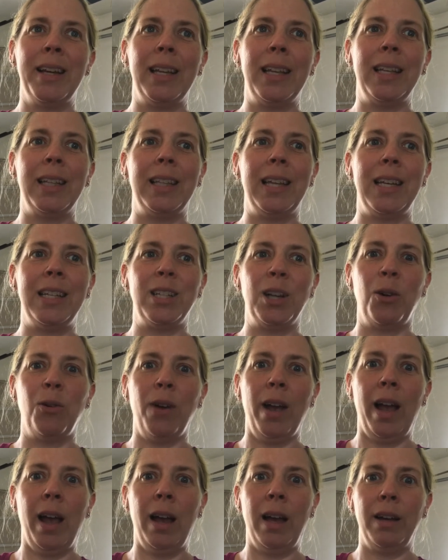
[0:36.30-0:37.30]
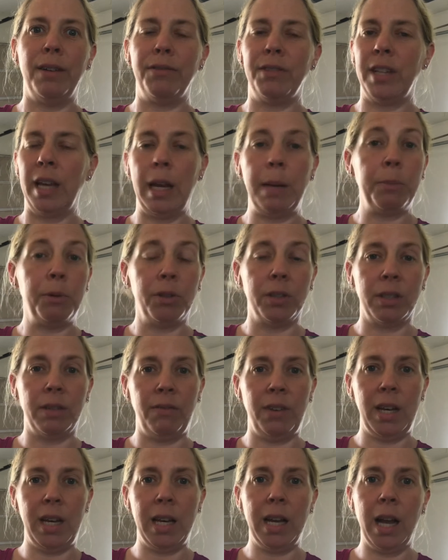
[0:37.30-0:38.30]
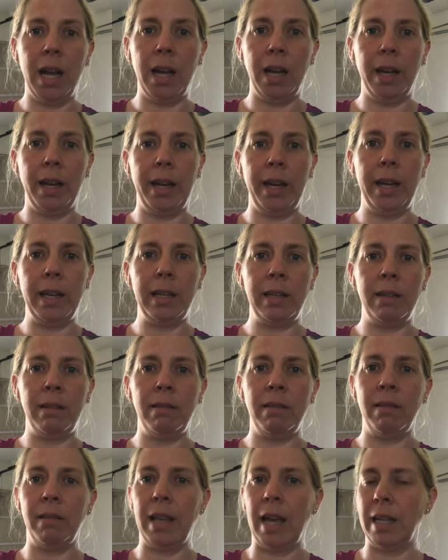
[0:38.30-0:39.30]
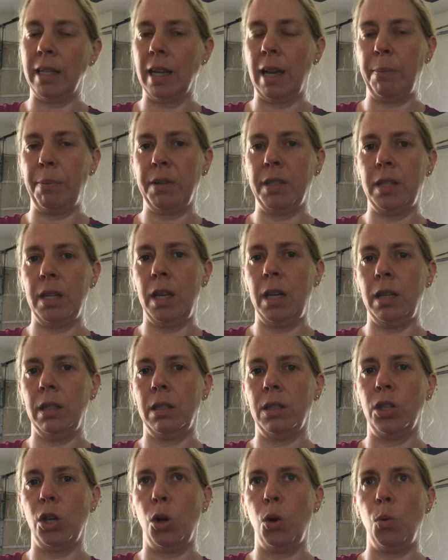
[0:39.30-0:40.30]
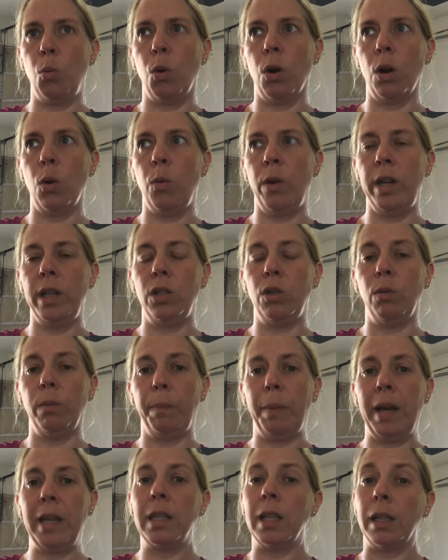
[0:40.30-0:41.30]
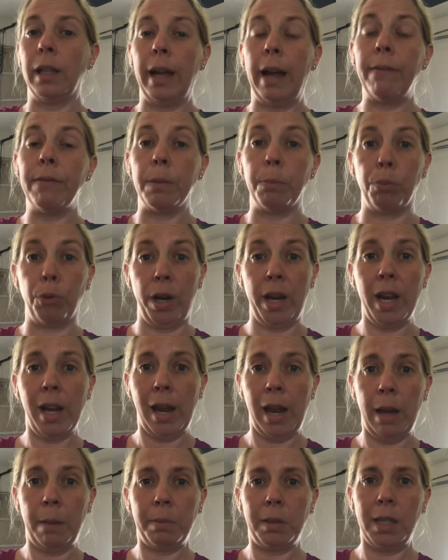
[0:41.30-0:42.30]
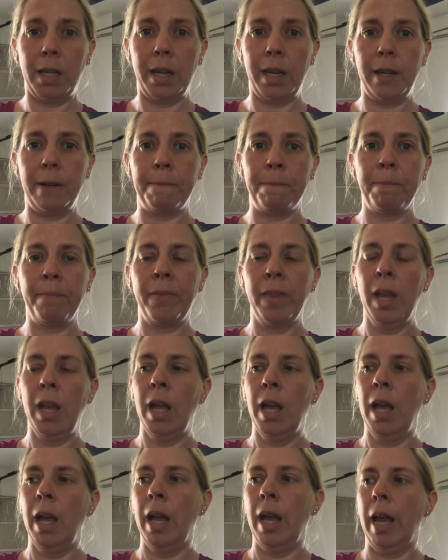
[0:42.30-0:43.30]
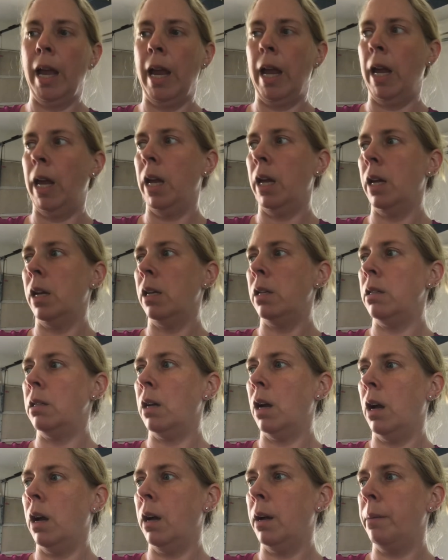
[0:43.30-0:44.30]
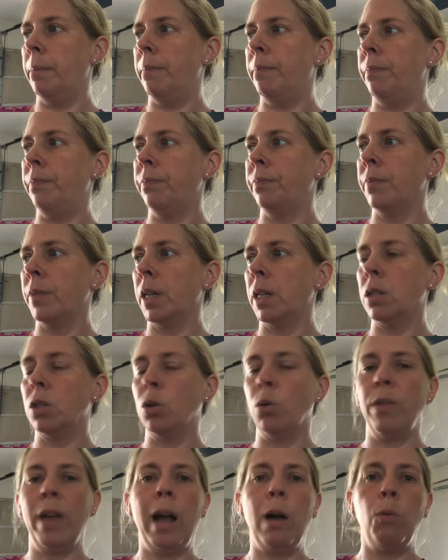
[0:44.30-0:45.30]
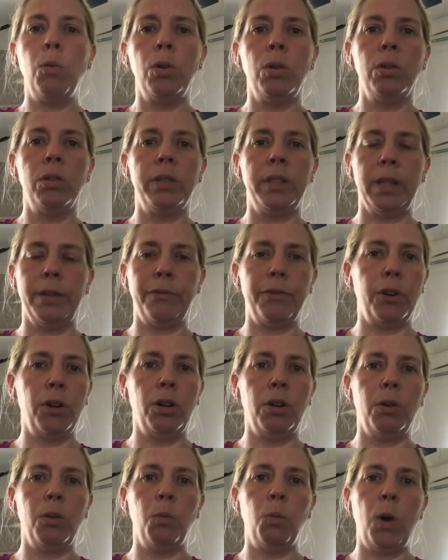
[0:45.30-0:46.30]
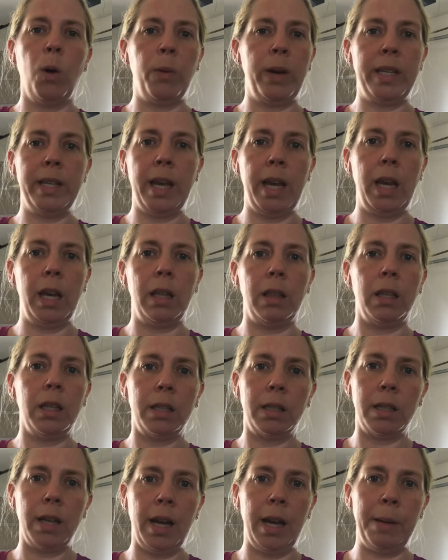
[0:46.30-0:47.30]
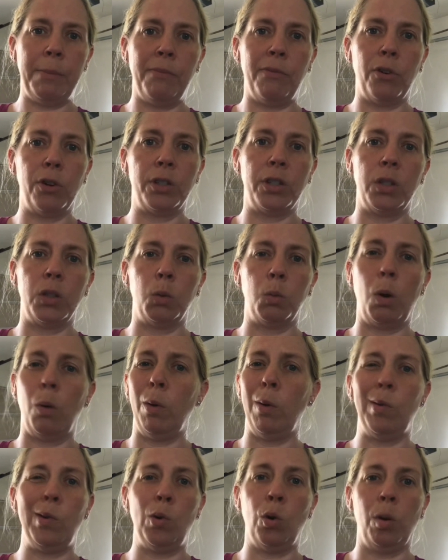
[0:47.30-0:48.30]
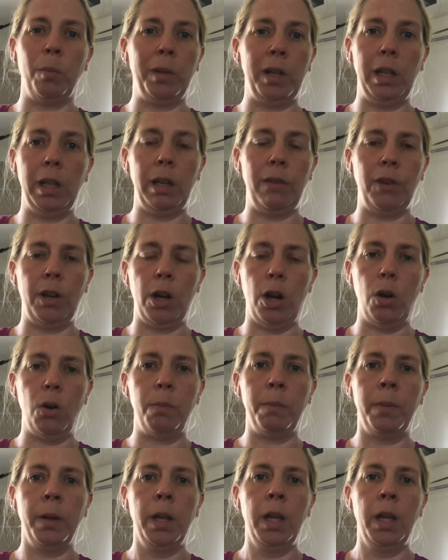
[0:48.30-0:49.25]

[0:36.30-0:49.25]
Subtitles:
they don't have tables of any kind, that type of thing. So we're going to basically have to bring a campsite. And so that will differ what we take this time versus what we would normally leave at home,